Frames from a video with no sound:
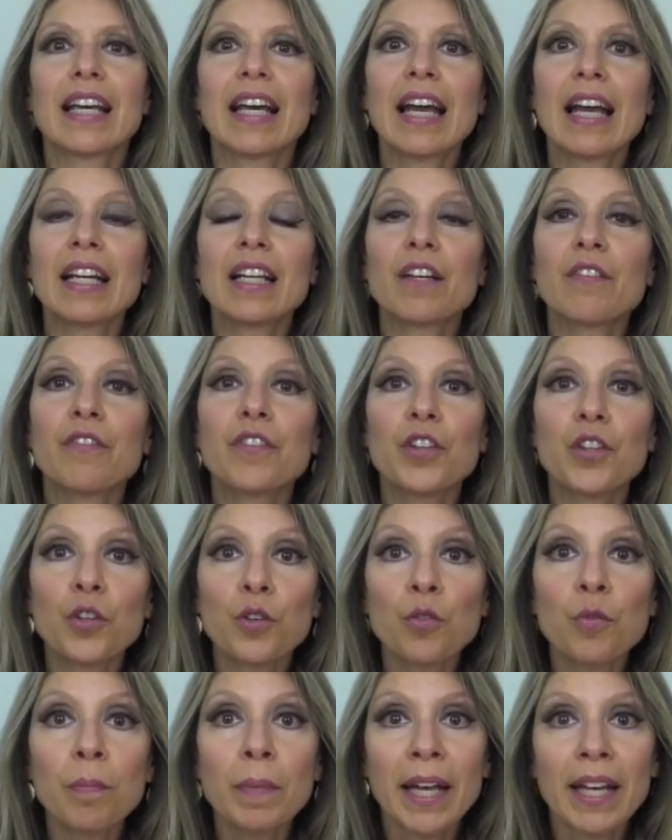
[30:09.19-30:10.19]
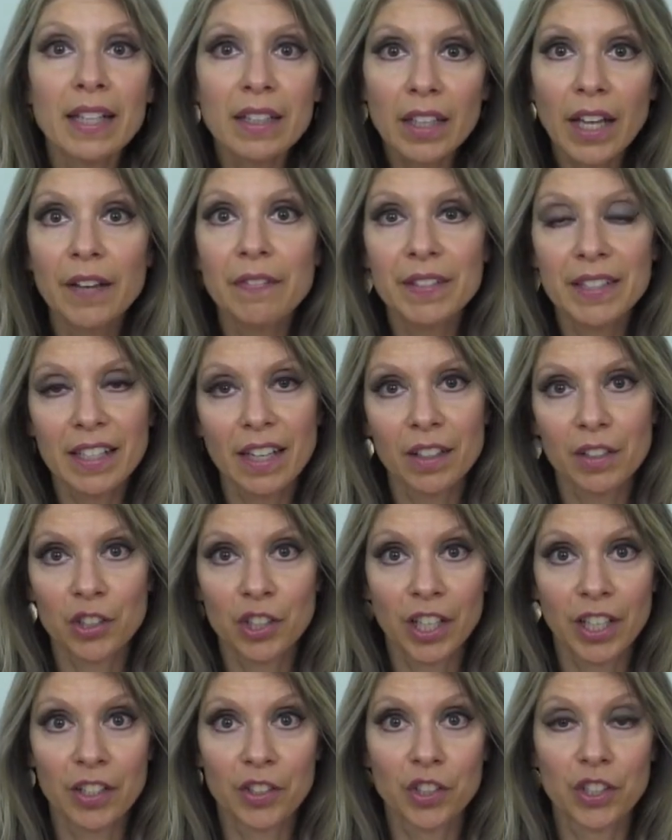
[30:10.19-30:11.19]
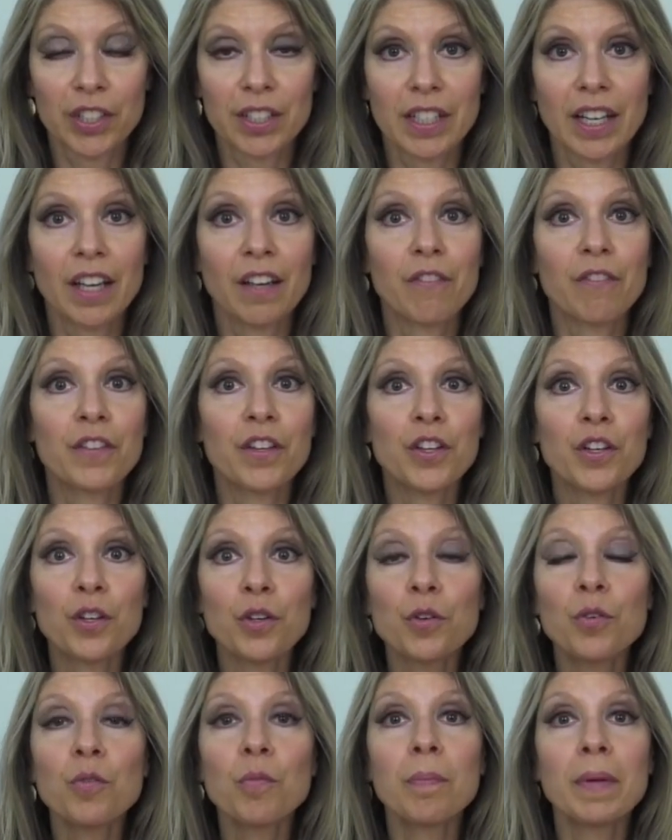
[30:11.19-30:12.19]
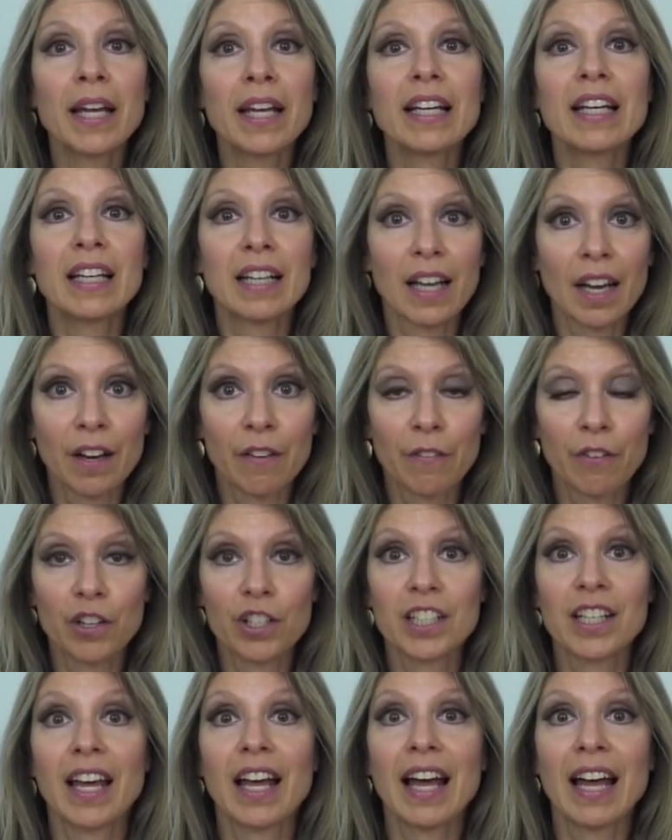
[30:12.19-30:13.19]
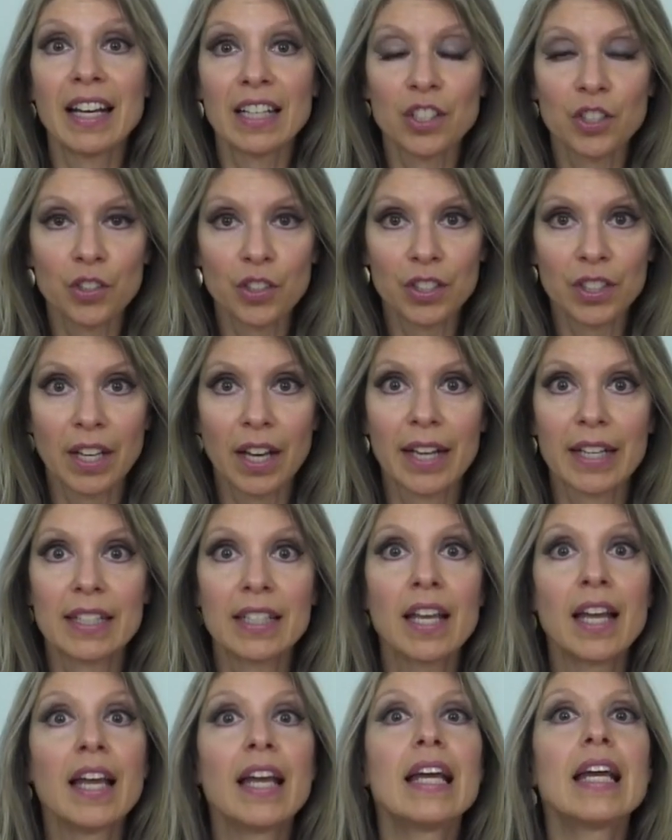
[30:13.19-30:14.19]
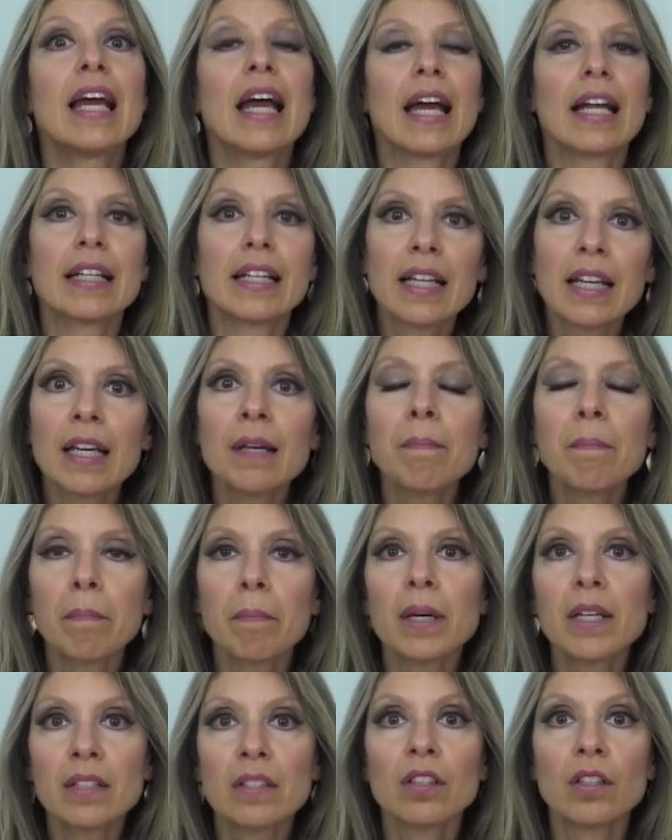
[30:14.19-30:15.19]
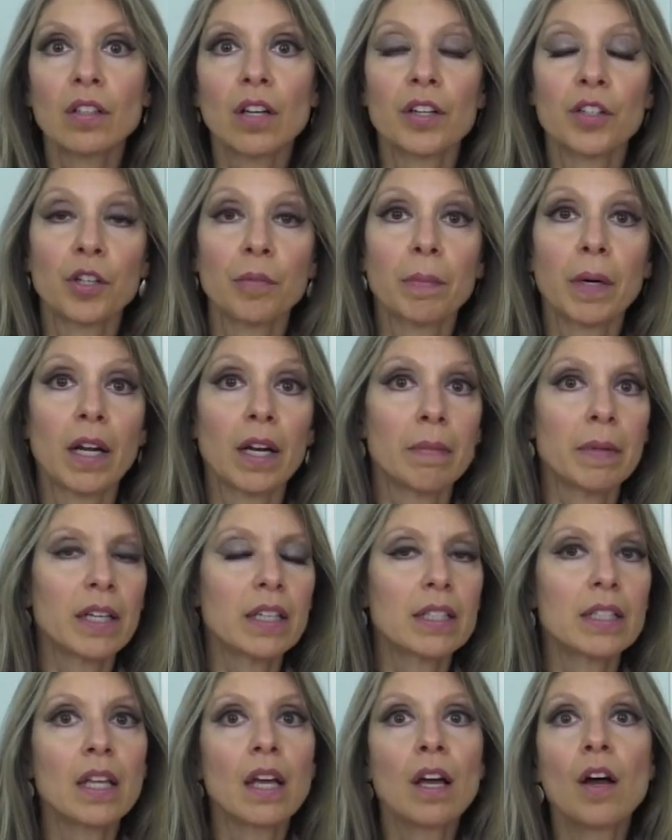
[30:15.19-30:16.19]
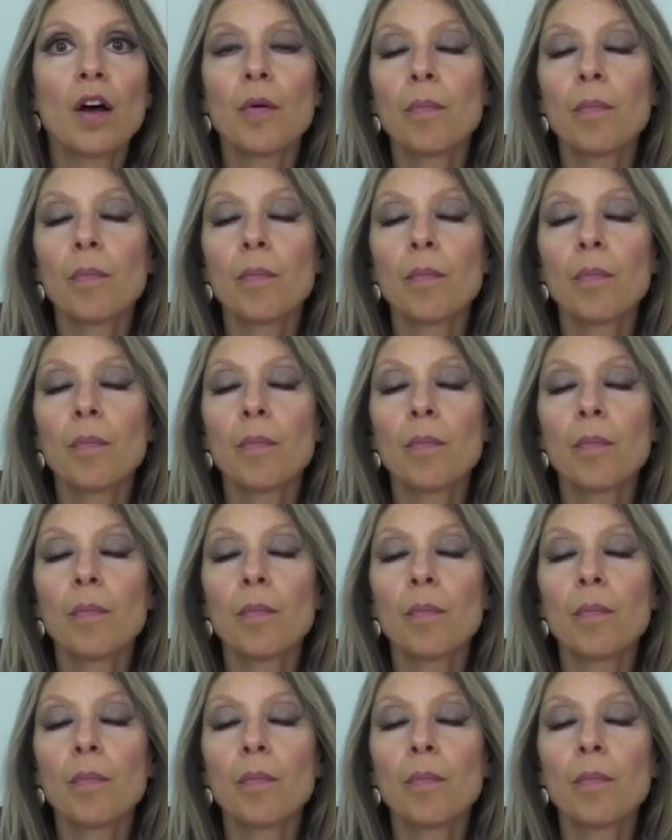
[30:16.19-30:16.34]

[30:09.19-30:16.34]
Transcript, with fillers: And if you make lifestyle changes, if you make an effort to exercise and keep muscle on your body, because